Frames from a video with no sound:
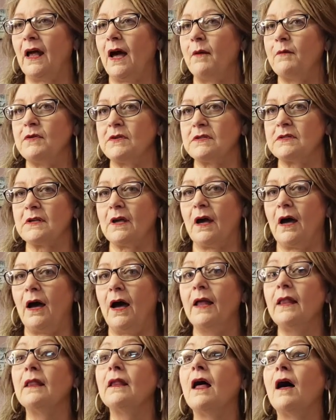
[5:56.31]

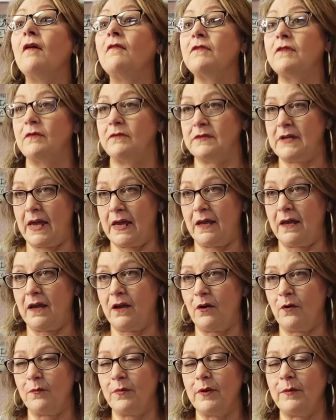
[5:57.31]
I loved taking
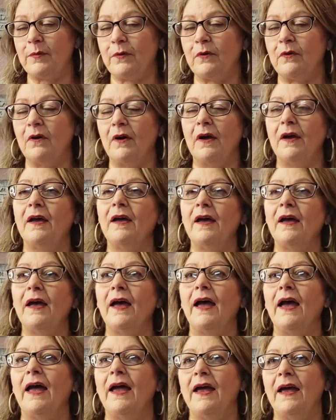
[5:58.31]
care of people,
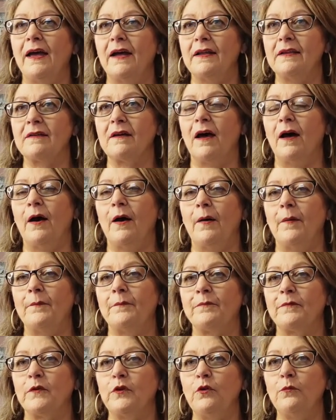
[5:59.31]
and
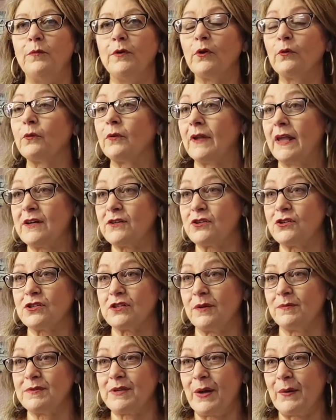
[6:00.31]
you build
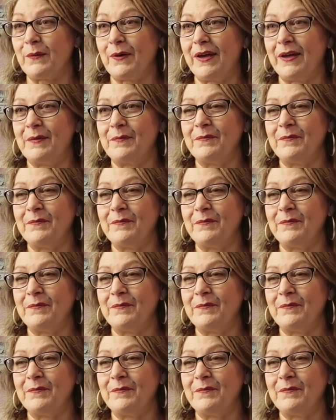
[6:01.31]
relationships that way.